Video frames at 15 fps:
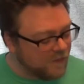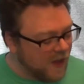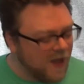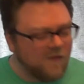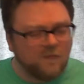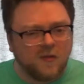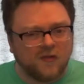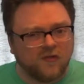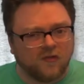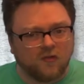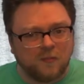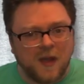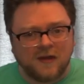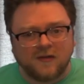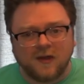I was
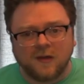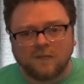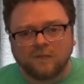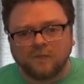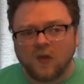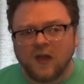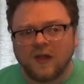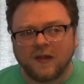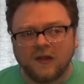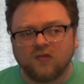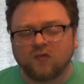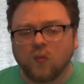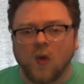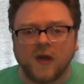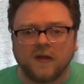expecting at
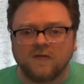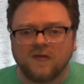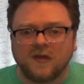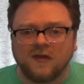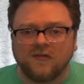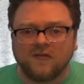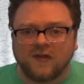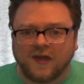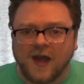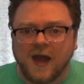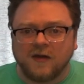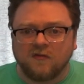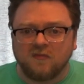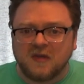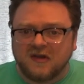least one of these to
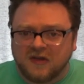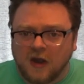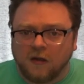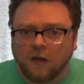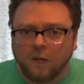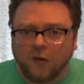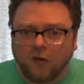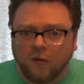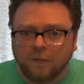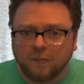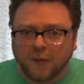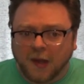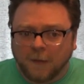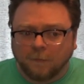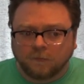kind of be terrible,
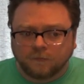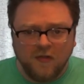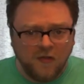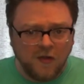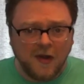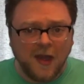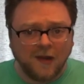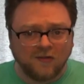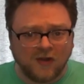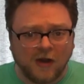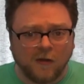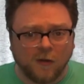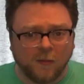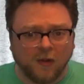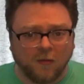but they're not
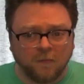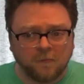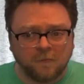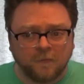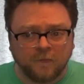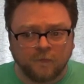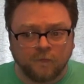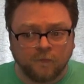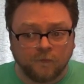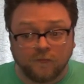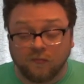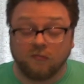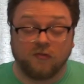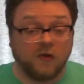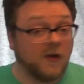terrible.
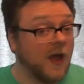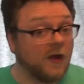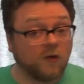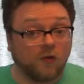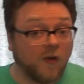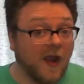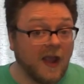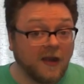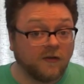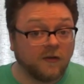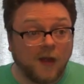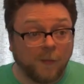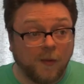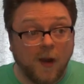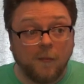They're not great.
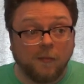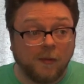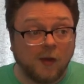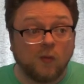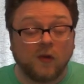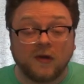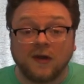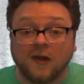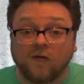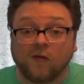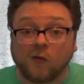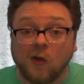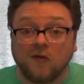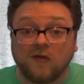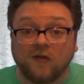I probably wouldn't get
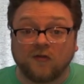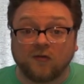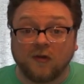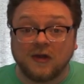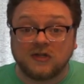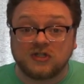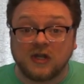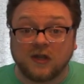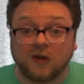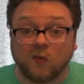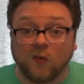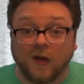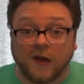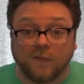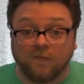the rotisserie
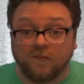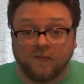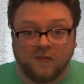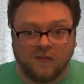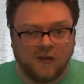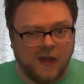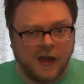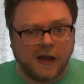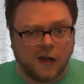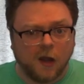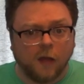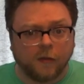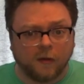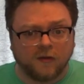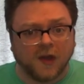chicken one any
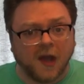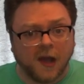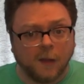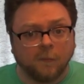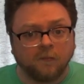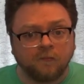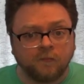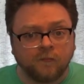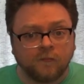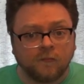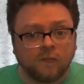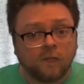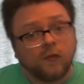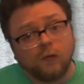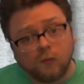other time.
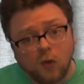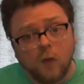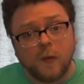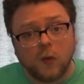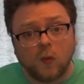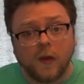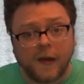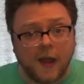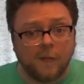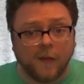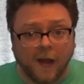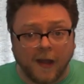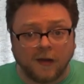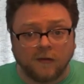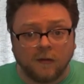The Reuben one I
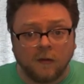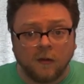might.